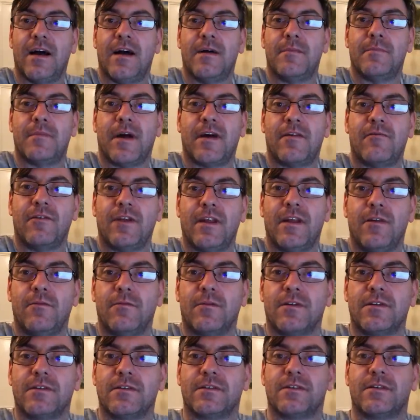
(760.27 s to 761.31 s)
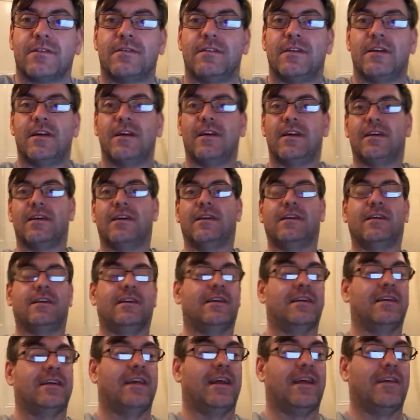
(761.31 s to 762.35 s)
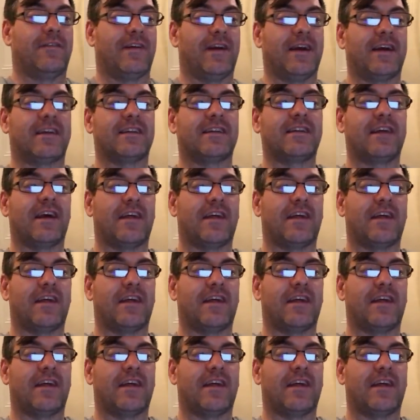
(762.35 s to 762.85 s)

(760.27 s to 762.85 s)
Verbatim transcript: Um, I really wouldn't. If I